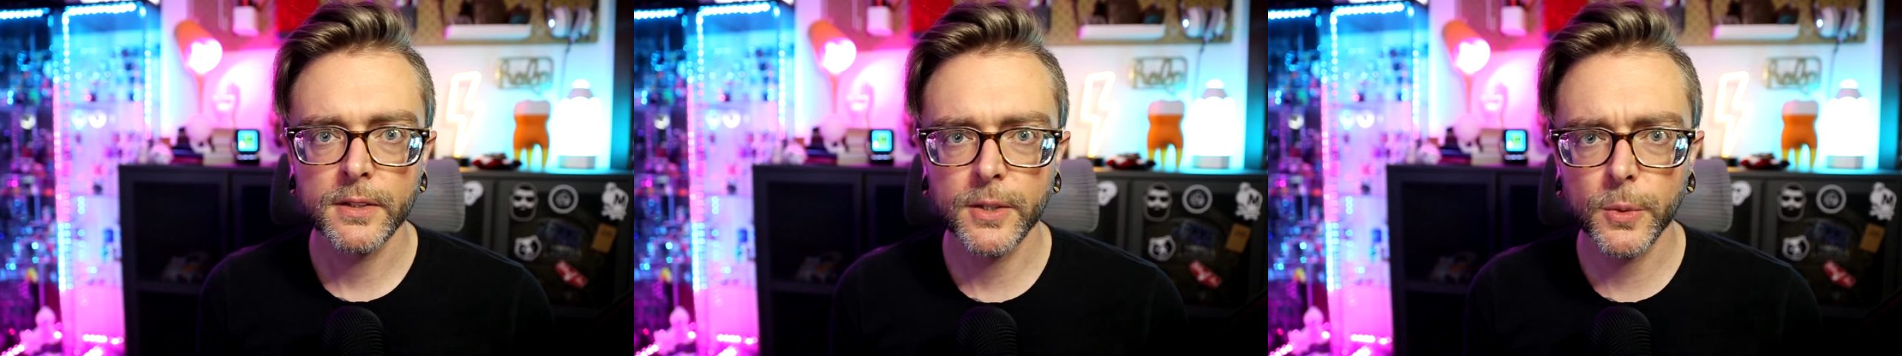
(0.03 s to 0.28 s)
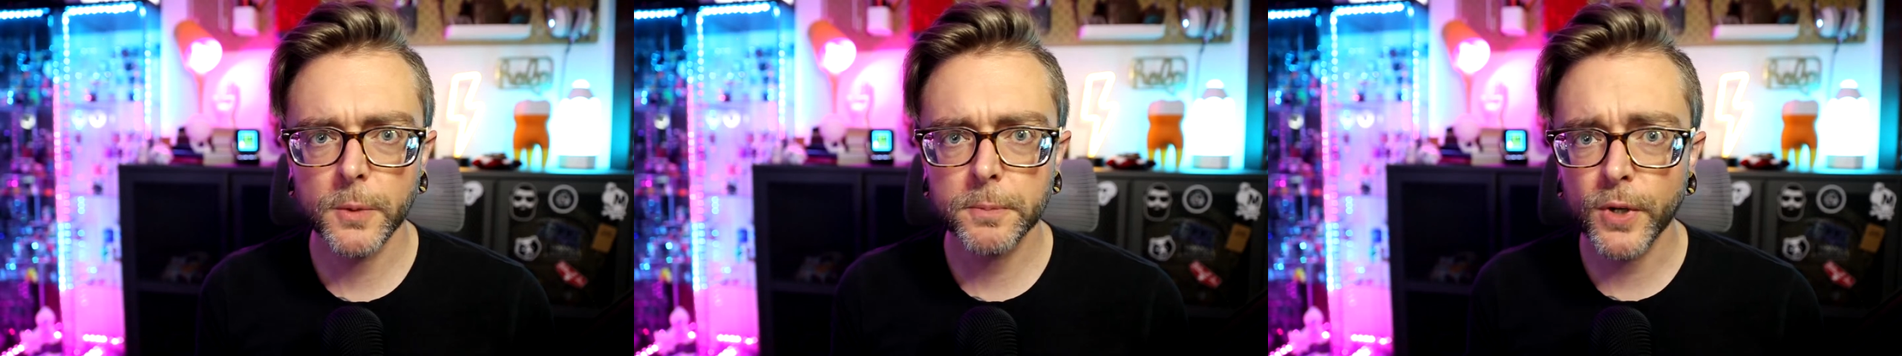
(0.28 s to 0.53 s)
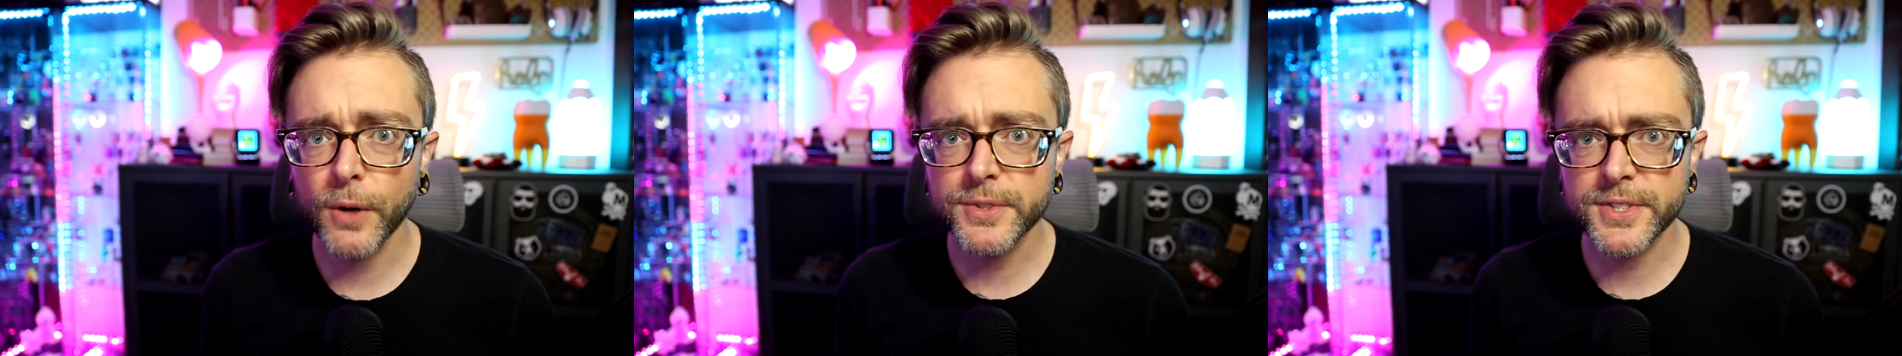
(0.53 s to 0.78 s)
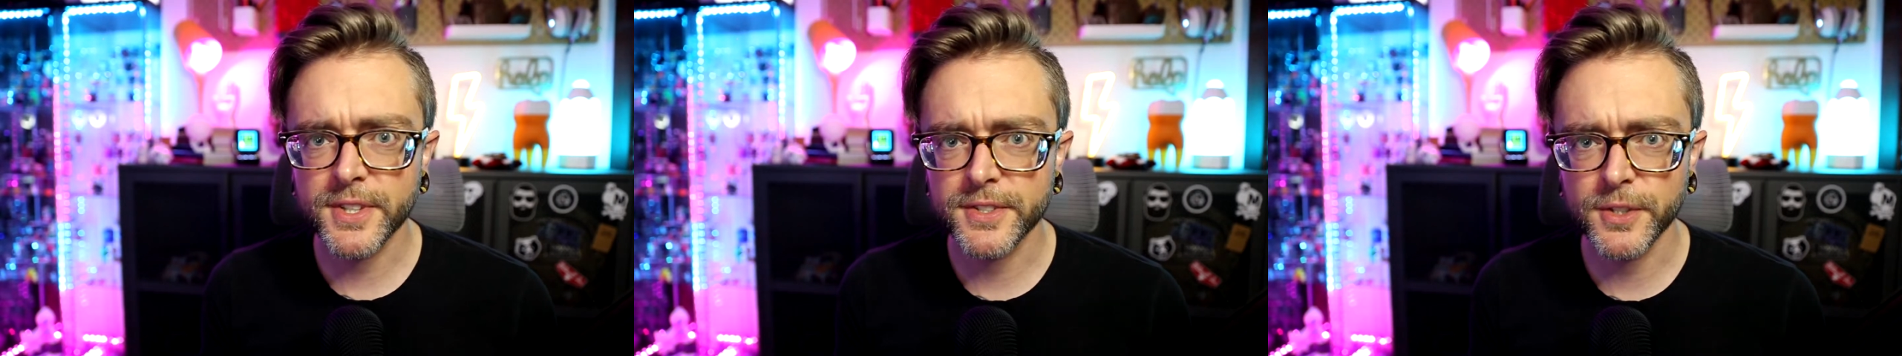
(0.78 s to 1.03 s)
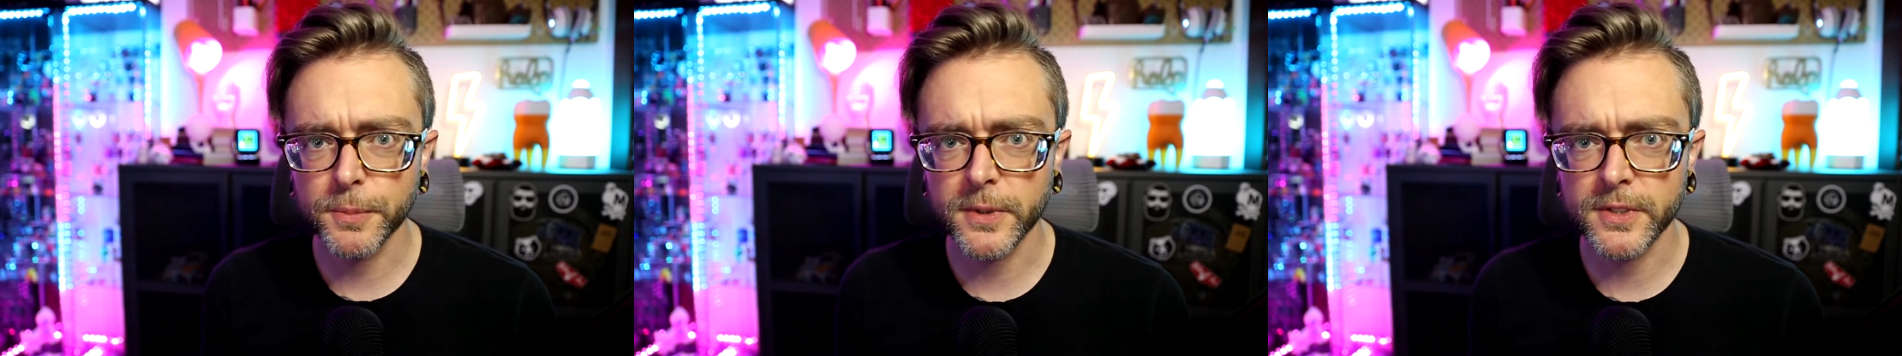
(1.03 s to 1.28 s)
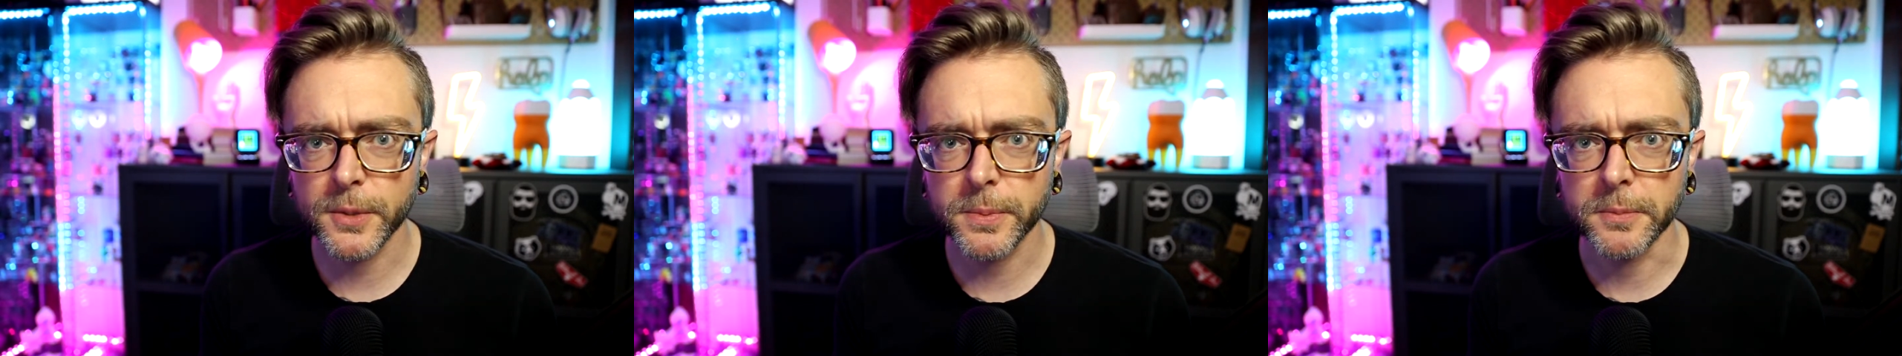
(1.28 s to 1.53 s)
You approach the
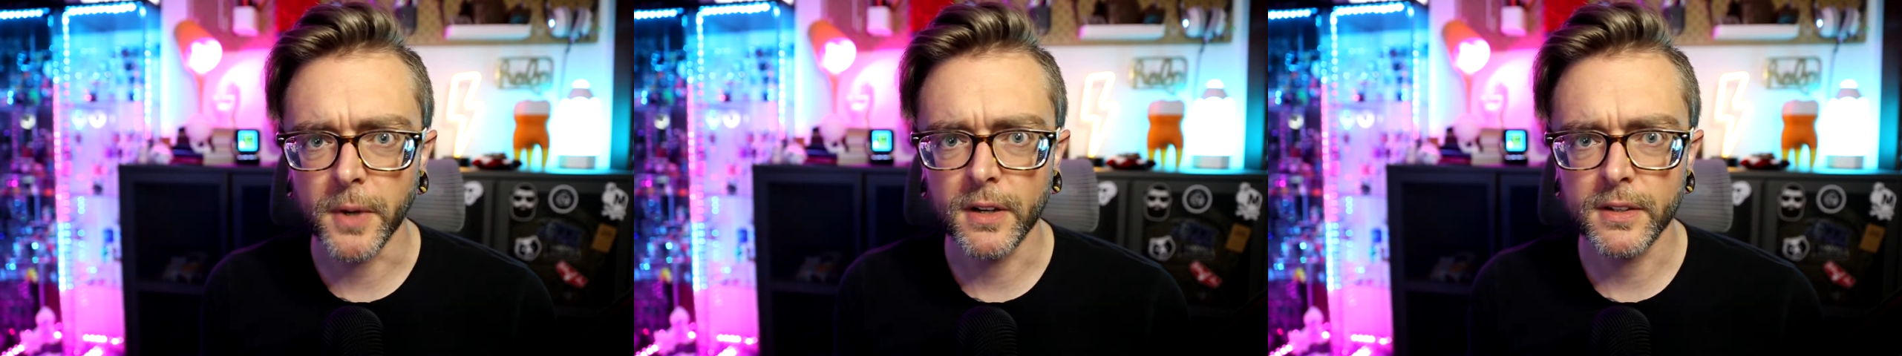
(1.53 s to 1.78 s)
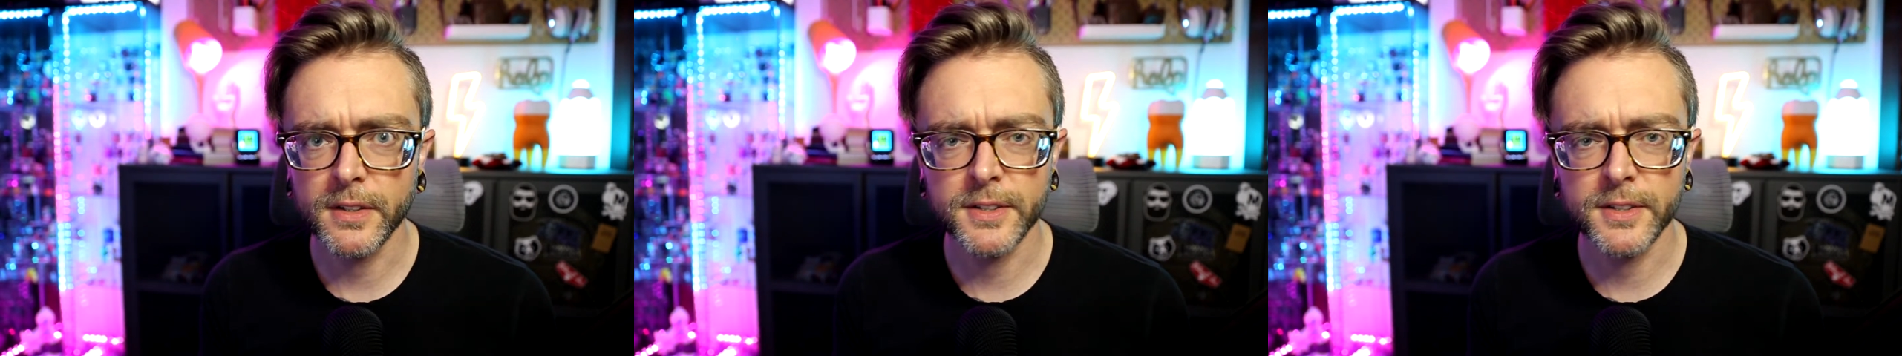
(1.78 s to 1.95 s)
Super Duper Mart